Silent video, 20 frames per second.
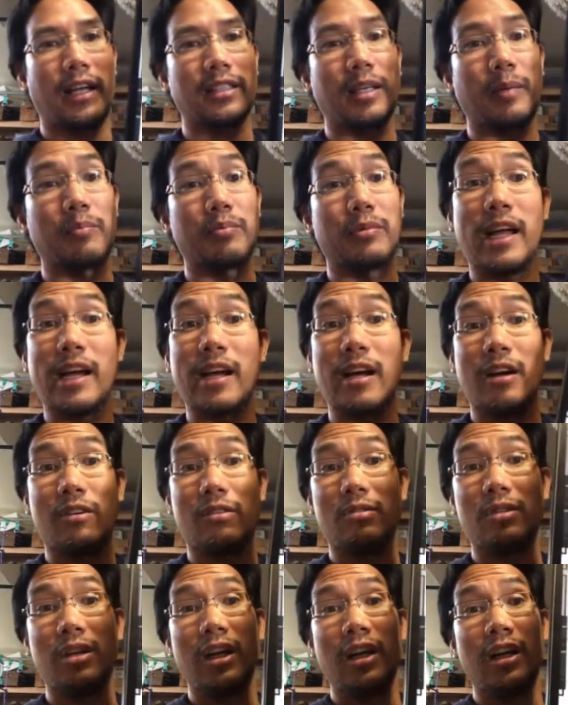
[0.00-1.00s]
except
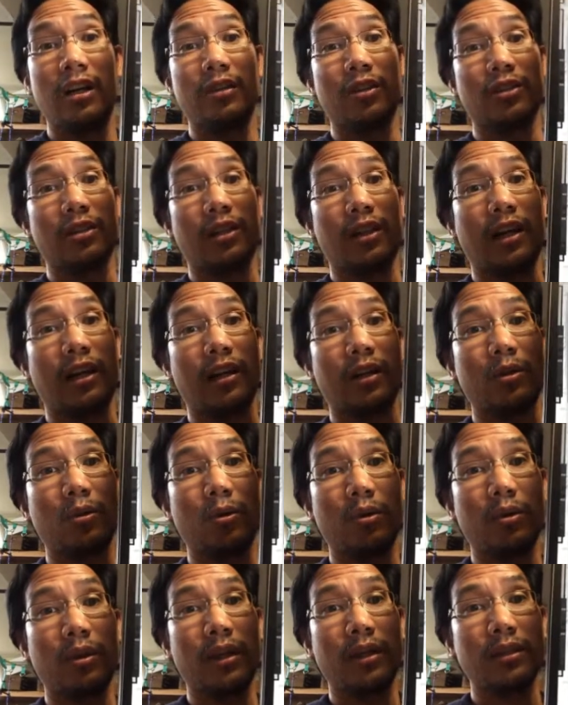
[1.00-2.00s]
now there's a lot of
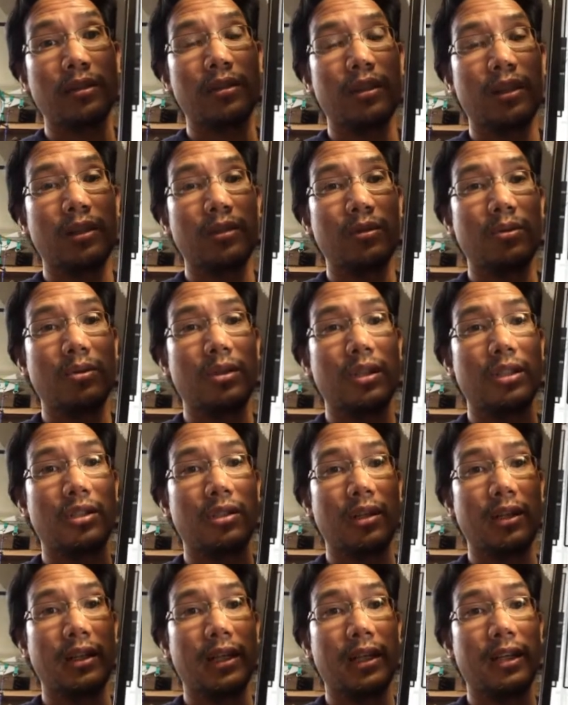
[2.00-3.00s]
cool things you can do
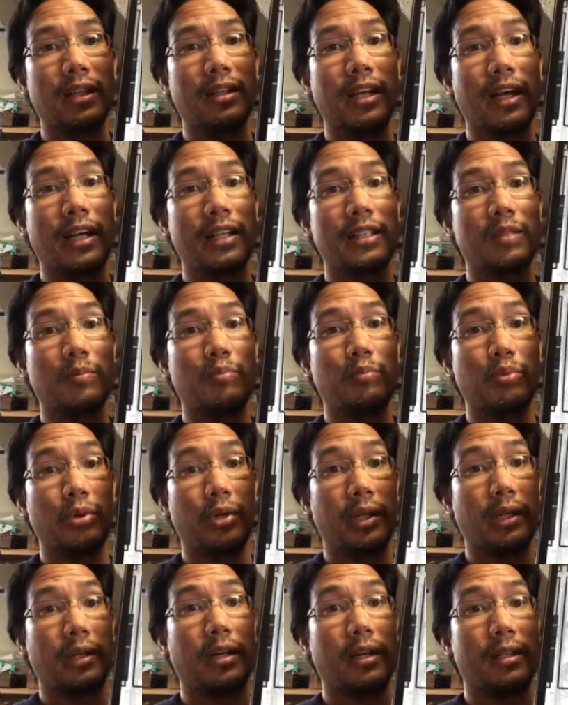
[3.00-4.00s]
digitally. That's
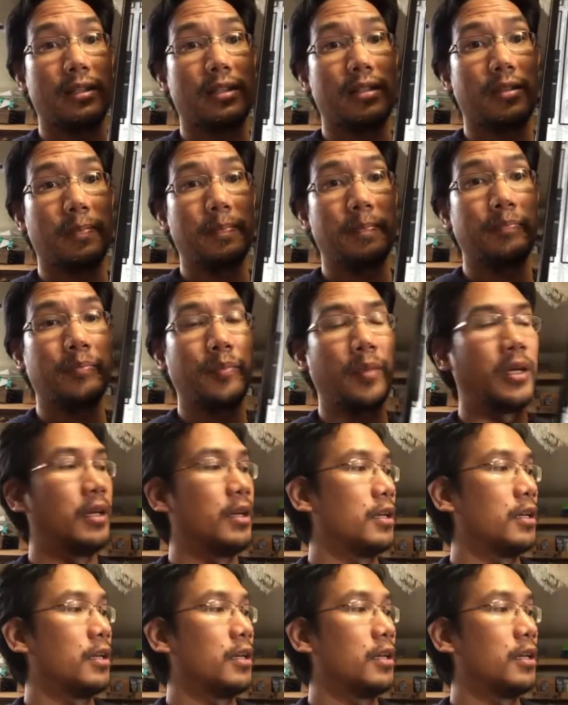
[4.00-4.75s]
pretty awesome.